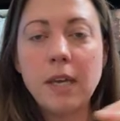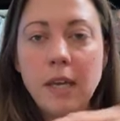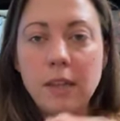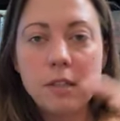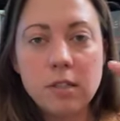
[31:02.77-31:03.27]

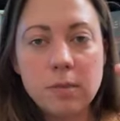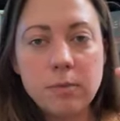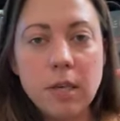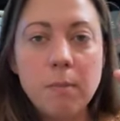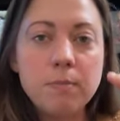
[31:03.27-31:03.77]
Again, this
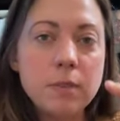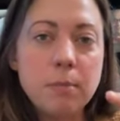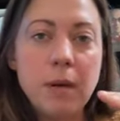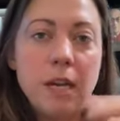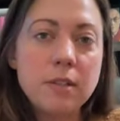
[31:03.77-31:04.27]
some
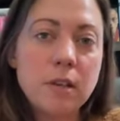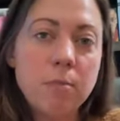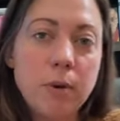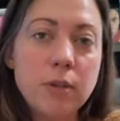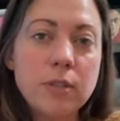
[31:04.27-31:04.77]
dependence
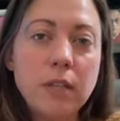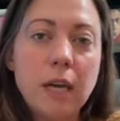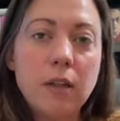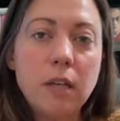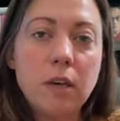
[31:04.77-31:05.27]
on
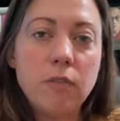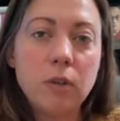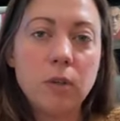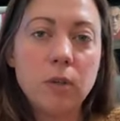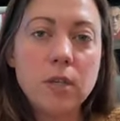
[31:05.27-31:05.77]
personality of
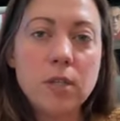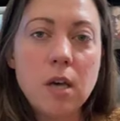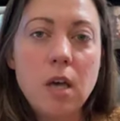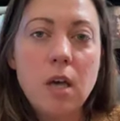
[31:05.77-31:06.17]
your horse.